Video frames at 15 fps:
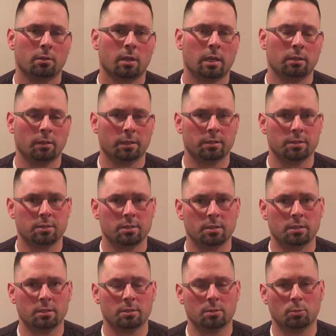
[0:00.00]
I'd like to
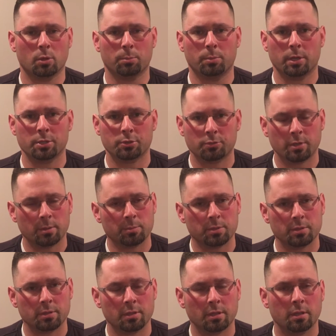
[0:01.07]
see some more bus
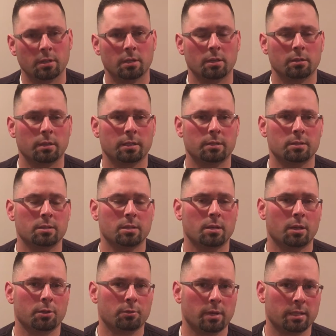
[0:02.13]
trips, I'd like to see
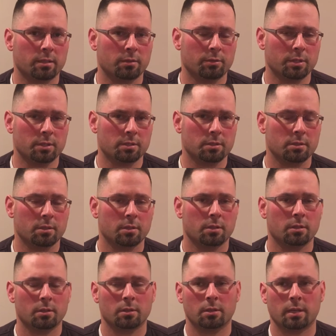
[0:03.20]
other activities
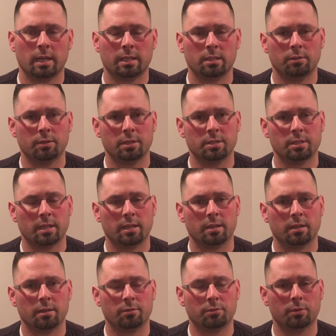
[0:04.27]
activities that
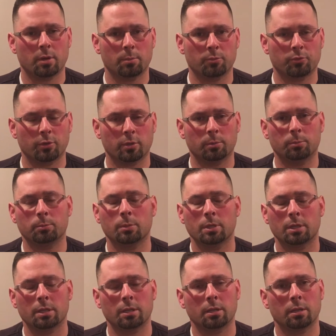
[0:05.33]
have come from
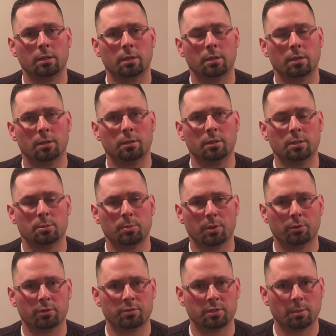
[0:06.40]
the
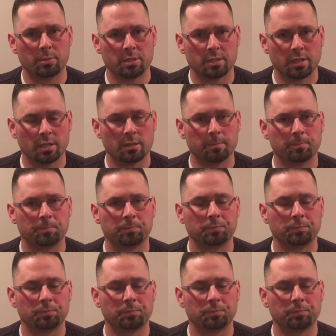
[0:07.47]
Spirit of Somerset